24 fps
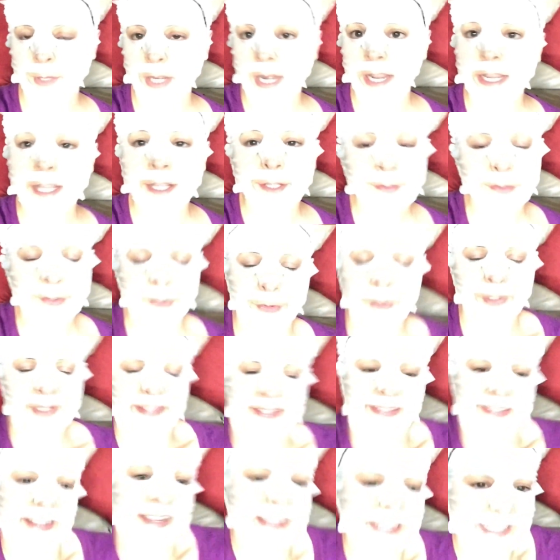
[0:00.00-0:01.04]
But I got so
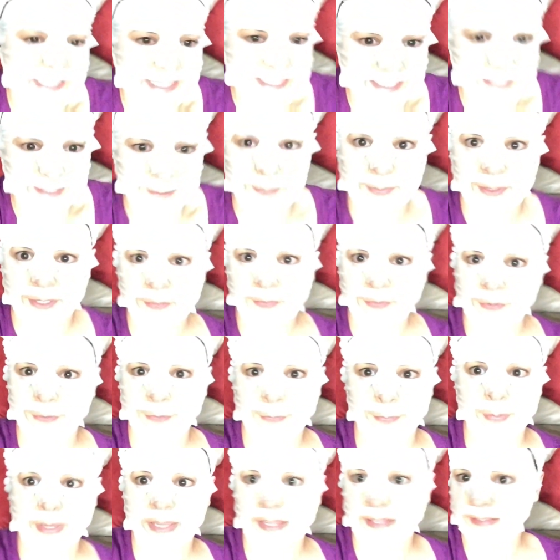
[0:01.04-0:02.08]
excited about
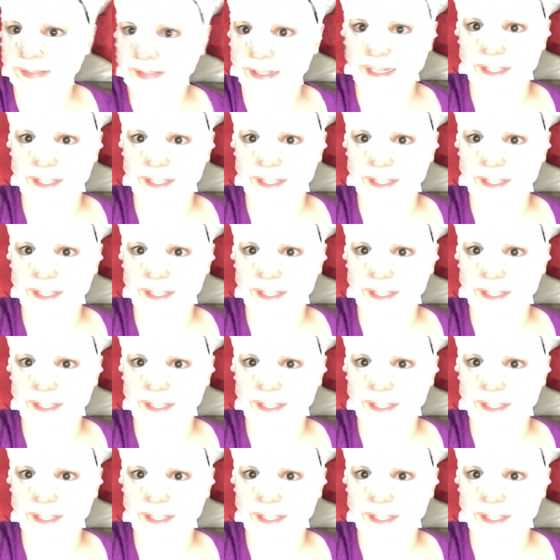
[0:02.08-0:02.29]
this mask